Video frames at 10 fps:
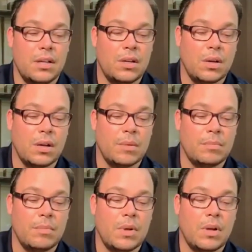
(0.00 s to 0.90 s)
um,
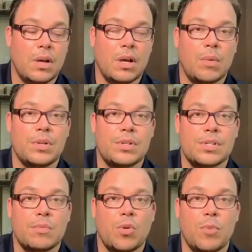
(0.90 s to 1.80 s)
uh, I went to some
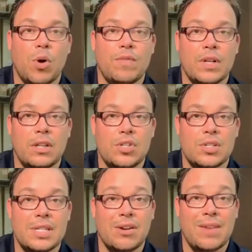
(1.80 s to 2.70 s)
remote villages
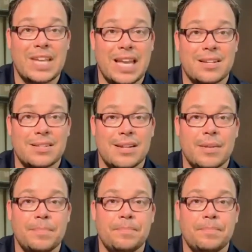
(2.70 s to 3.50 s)
near Afghanistan,